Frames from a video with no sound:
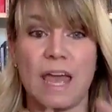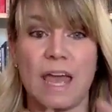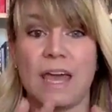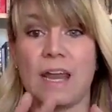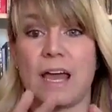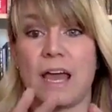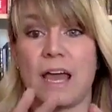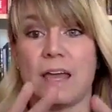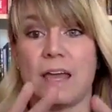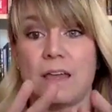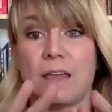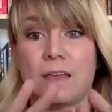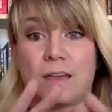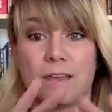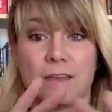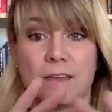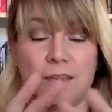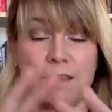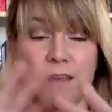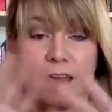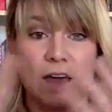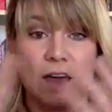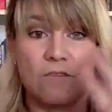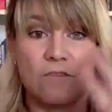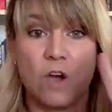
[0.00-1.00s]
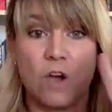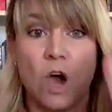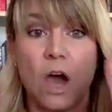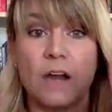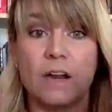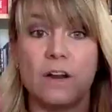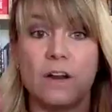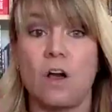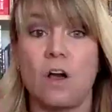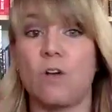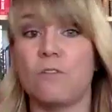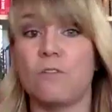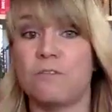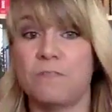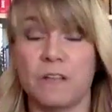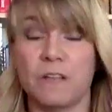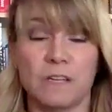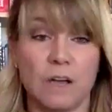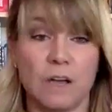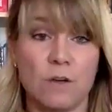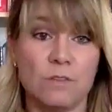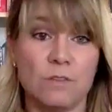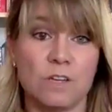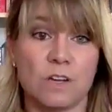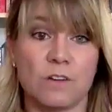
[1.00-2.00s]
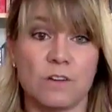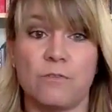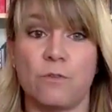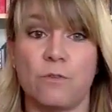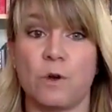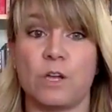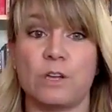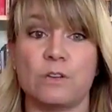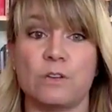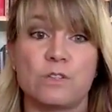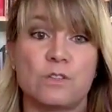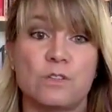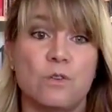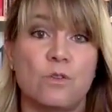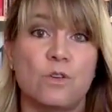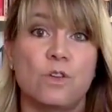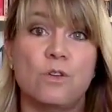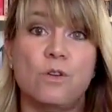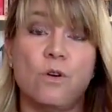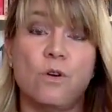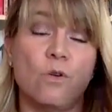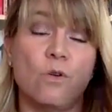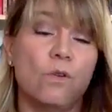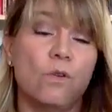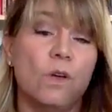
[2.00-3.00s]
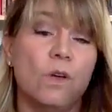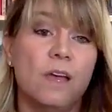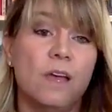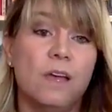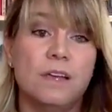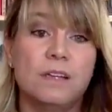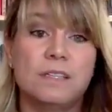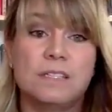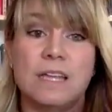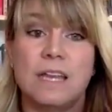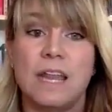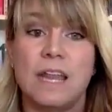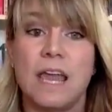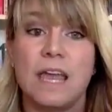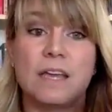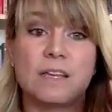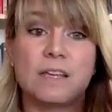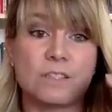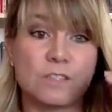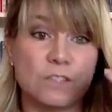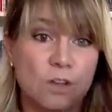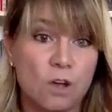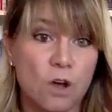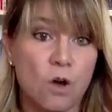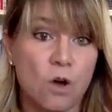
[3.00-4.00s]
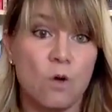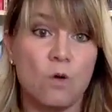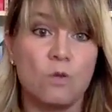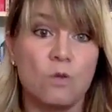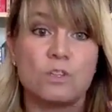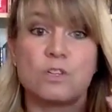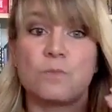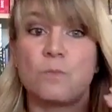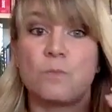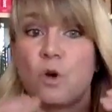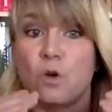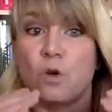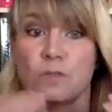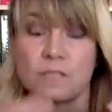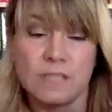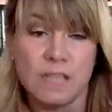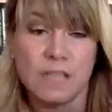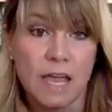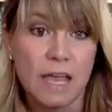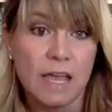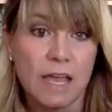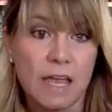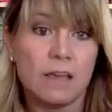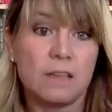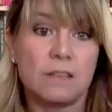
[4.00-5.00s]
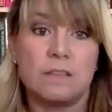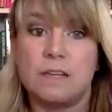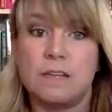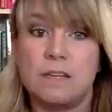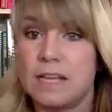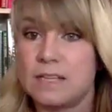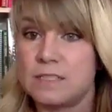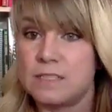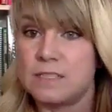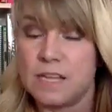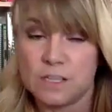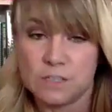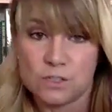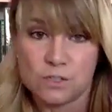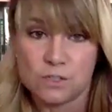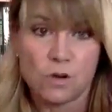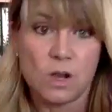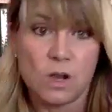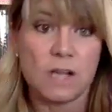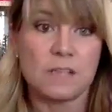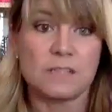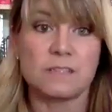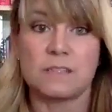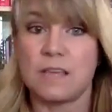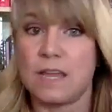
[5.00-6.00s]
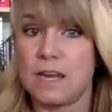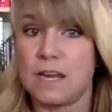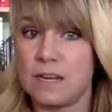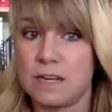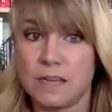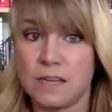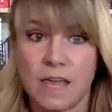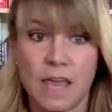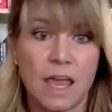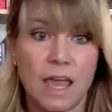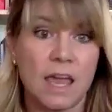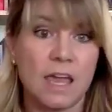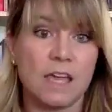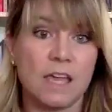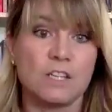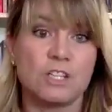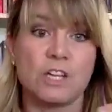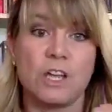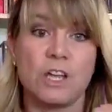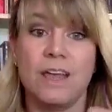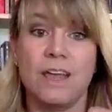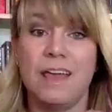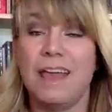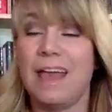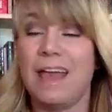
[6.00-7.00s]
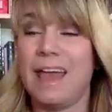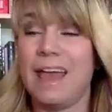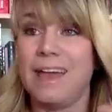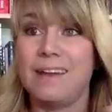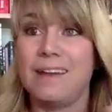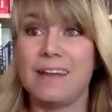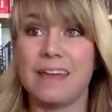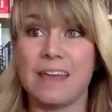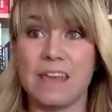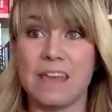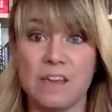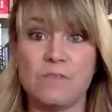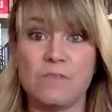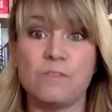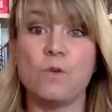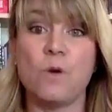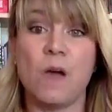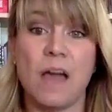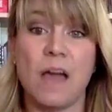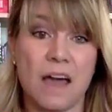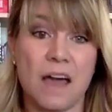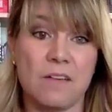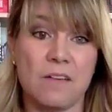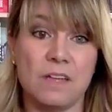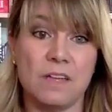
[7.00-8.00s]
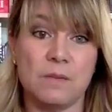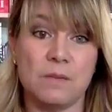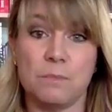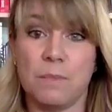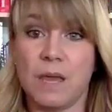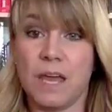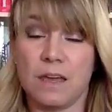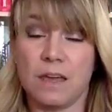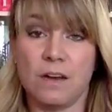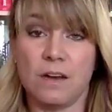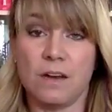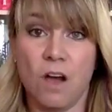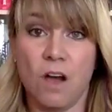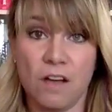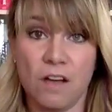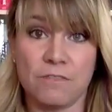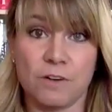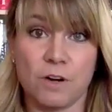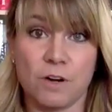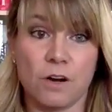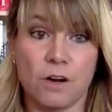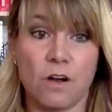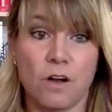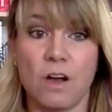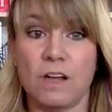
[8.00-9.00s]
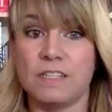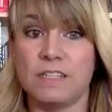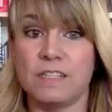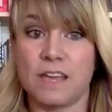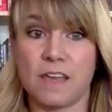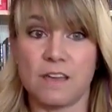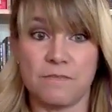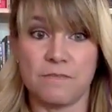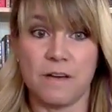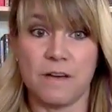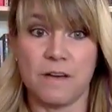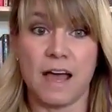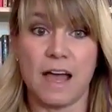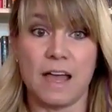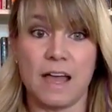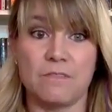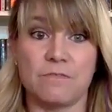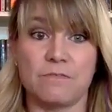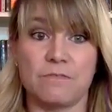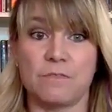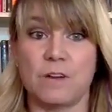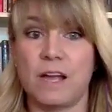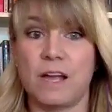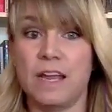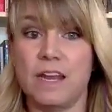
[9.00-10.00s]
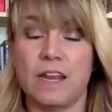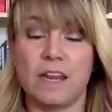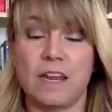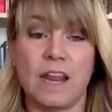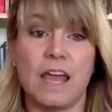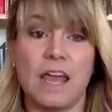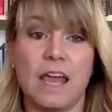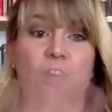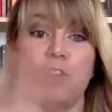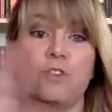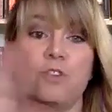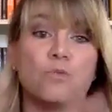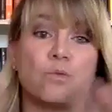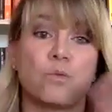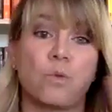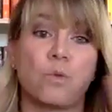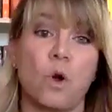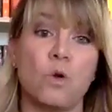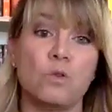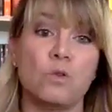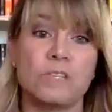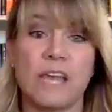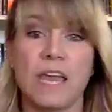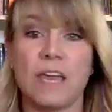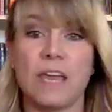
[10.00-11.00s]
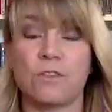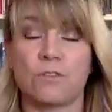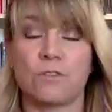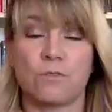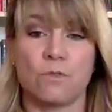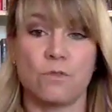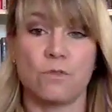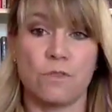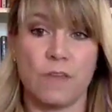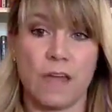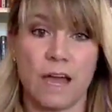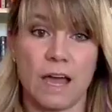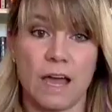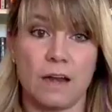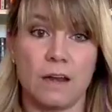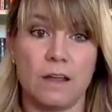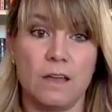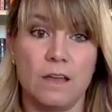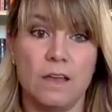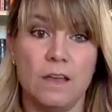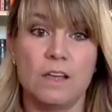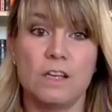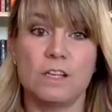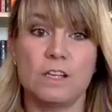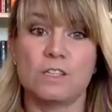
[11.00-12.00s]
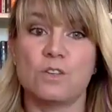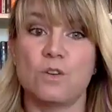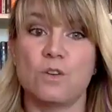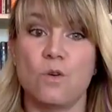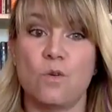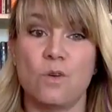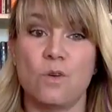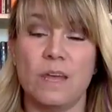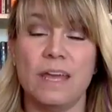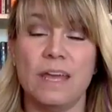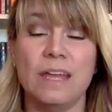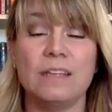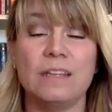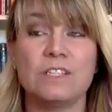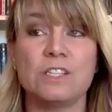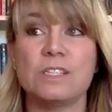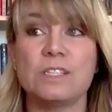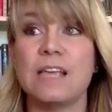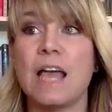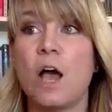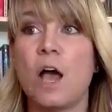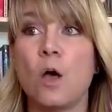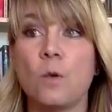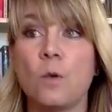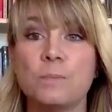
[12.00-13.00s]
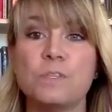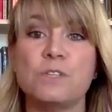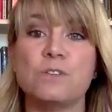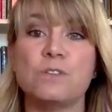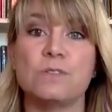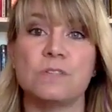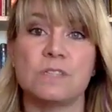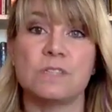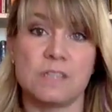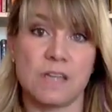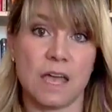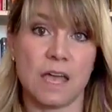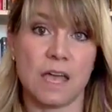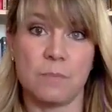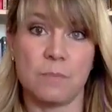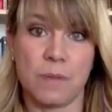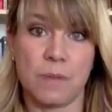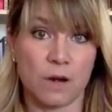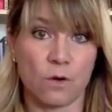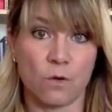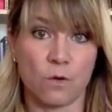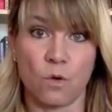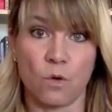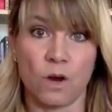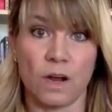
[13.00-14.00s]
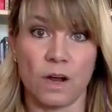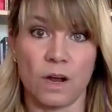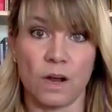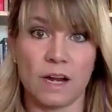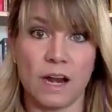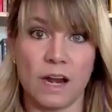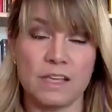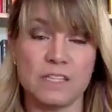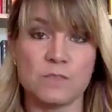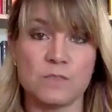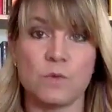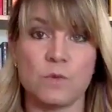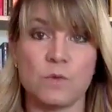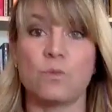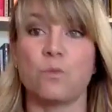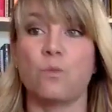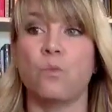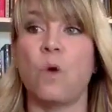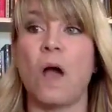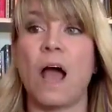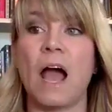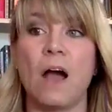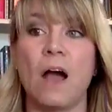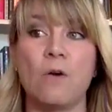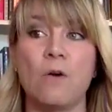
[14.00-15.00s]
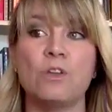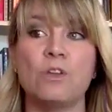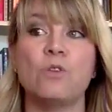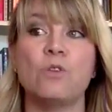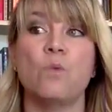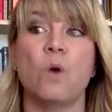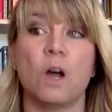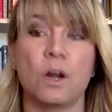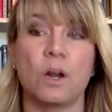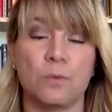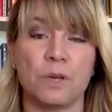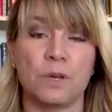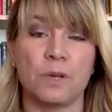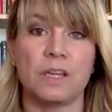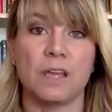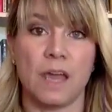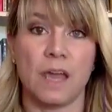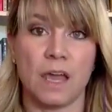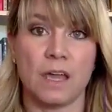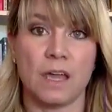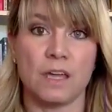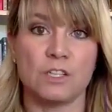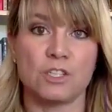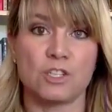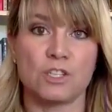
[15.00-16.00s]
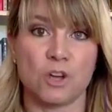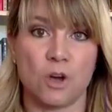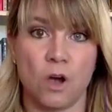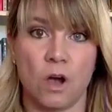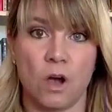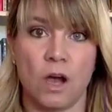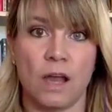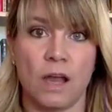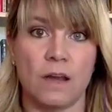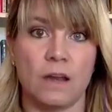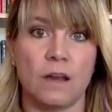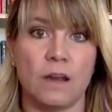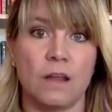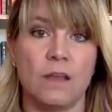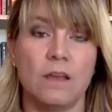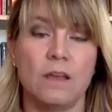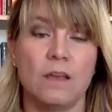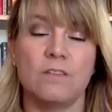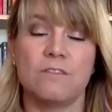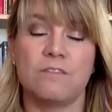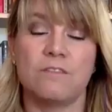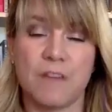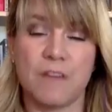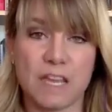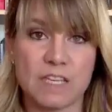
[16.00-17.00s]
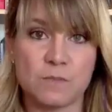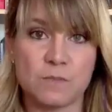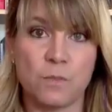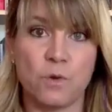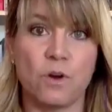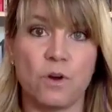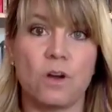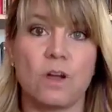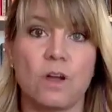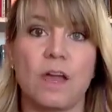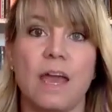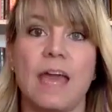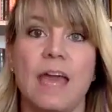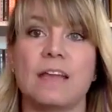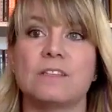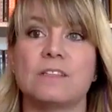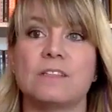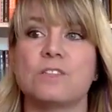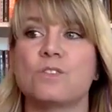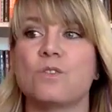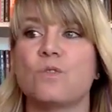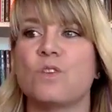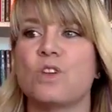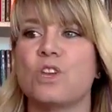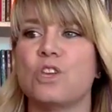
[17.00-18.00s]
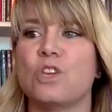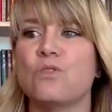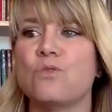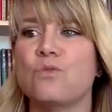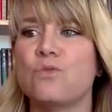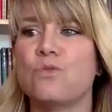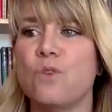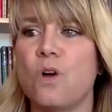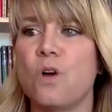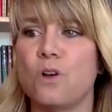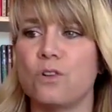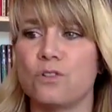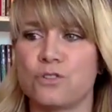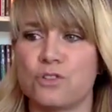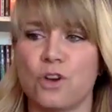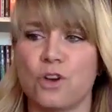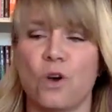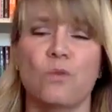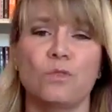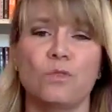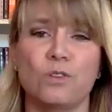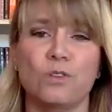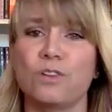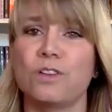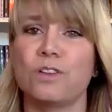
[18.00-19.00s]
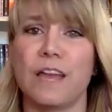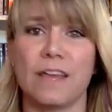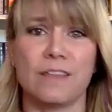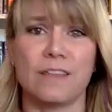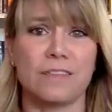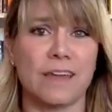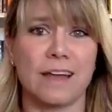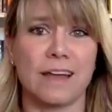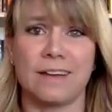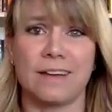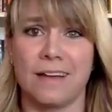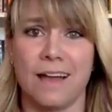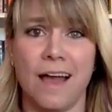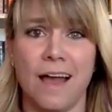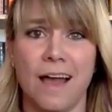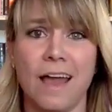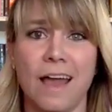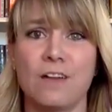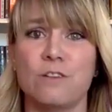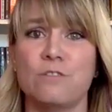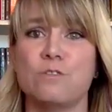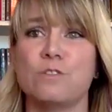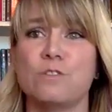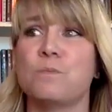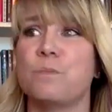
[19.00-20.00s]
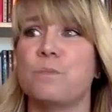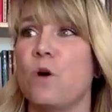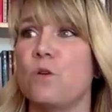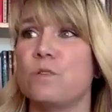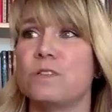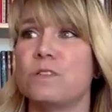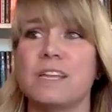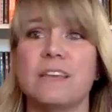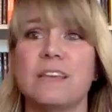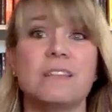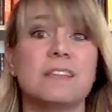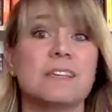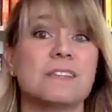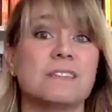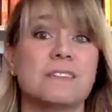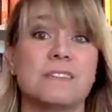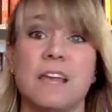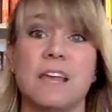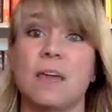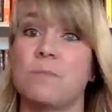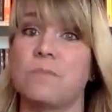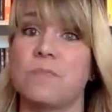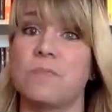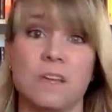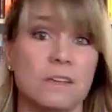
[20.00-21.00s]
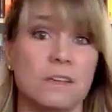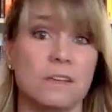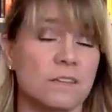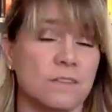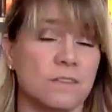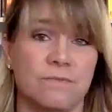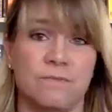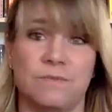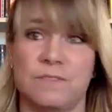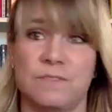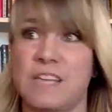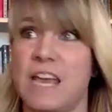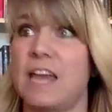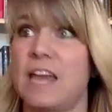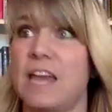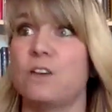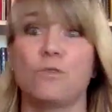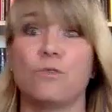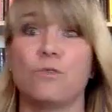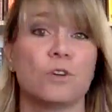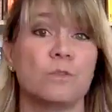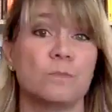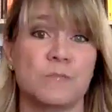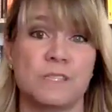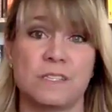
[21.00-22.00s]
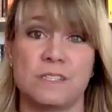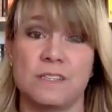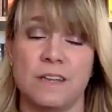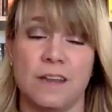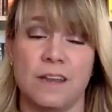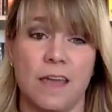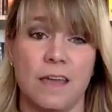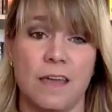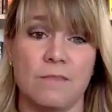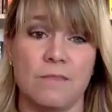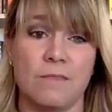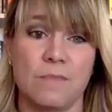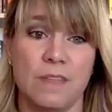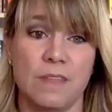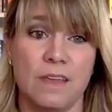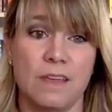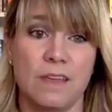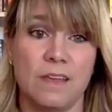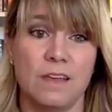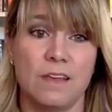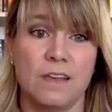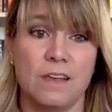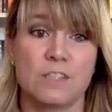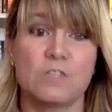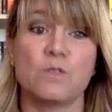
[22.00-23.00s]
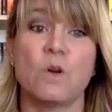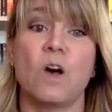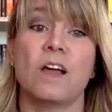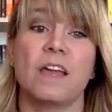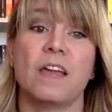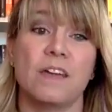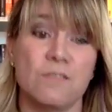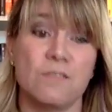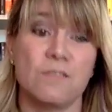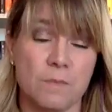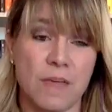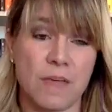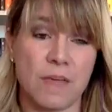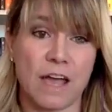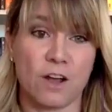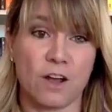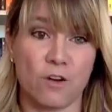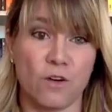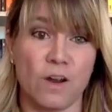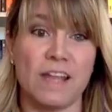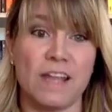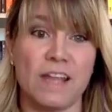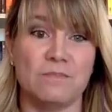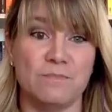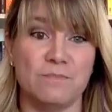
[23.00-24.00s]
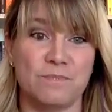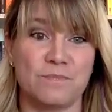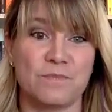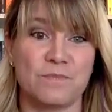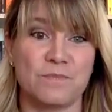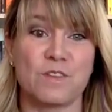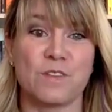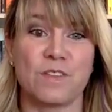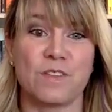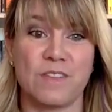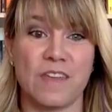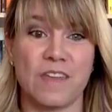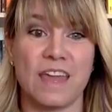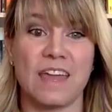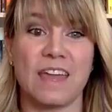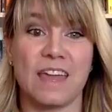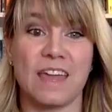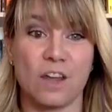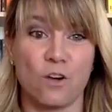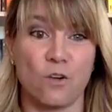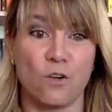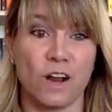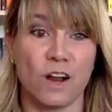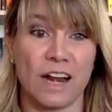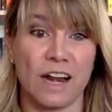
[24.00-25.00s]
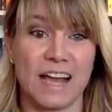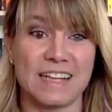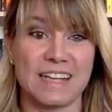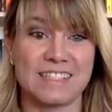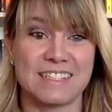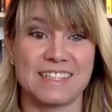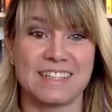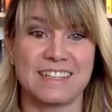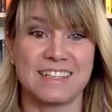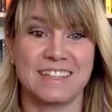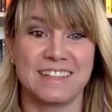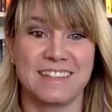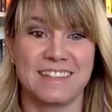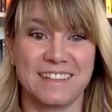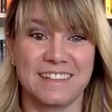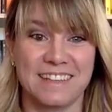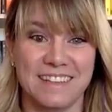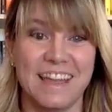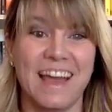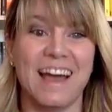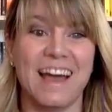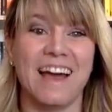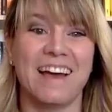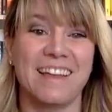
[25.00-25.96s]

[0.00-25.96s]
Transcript: And I have got it all filled out there for you. So, today is no, tomorrow's like, the next day's trust, then engage. And if you have it, make an offer on day 5, right? And you rotate through that. So it just helps you stay better organized with how you want to engage on Facebook, and so that you don't look like that guy who's posting the same thing to 10 groups today. So I'll give them that grid so that they can get organized. Yeah.